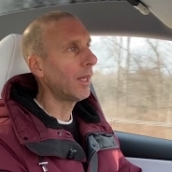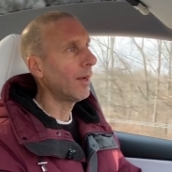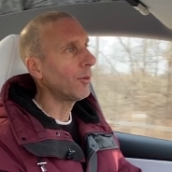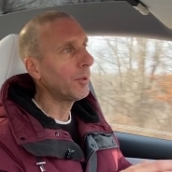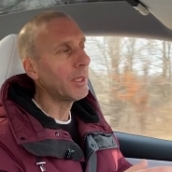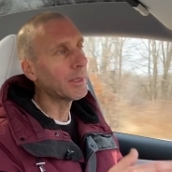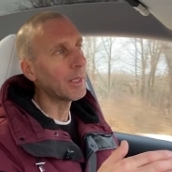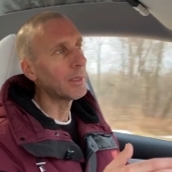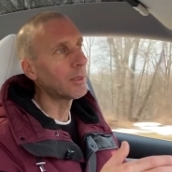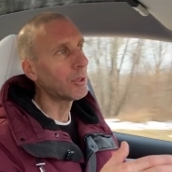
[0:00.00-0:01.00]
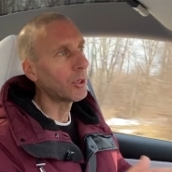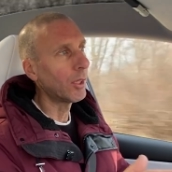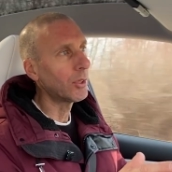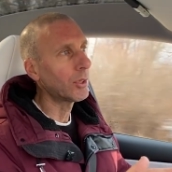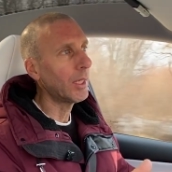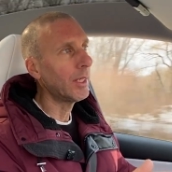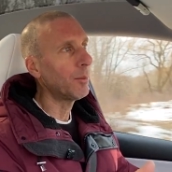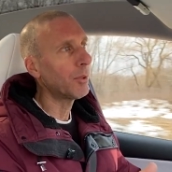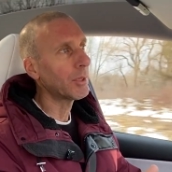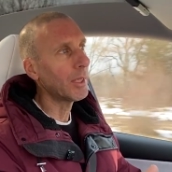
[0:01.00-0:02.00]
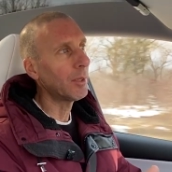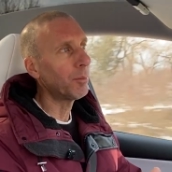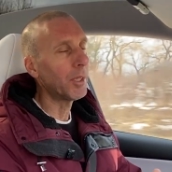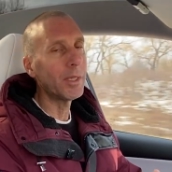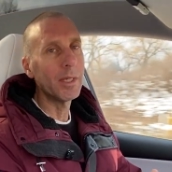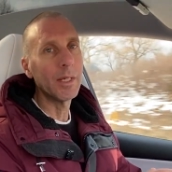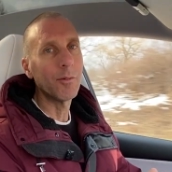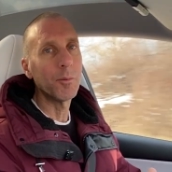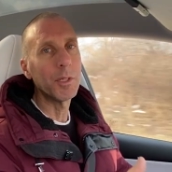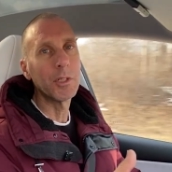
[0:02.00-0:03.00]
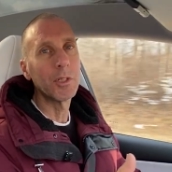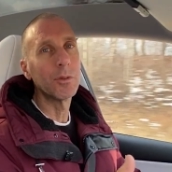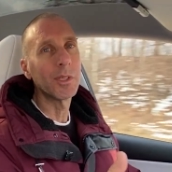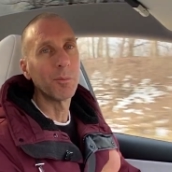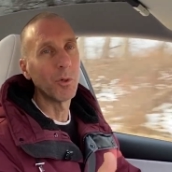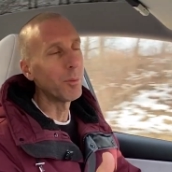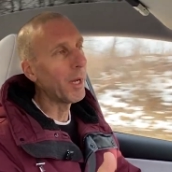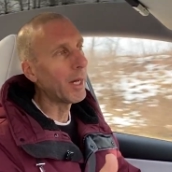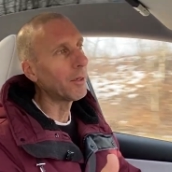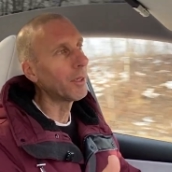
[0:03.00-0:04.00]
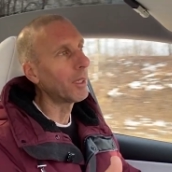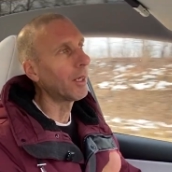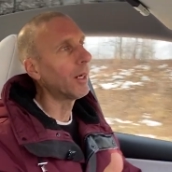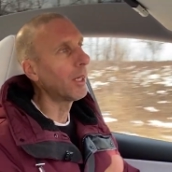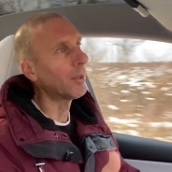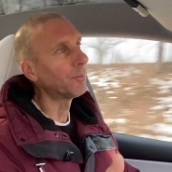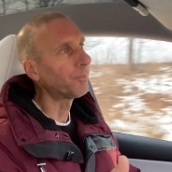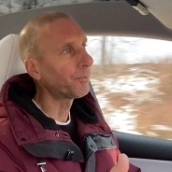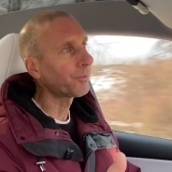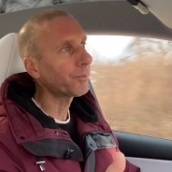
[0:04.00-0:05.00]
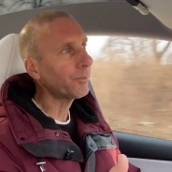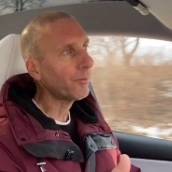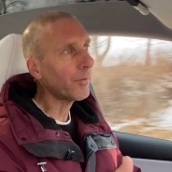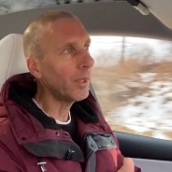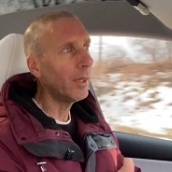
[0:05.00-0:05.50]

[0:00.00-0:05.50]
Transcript: Everybody says to charge to 80%, but I think everybody's using more battery than I am.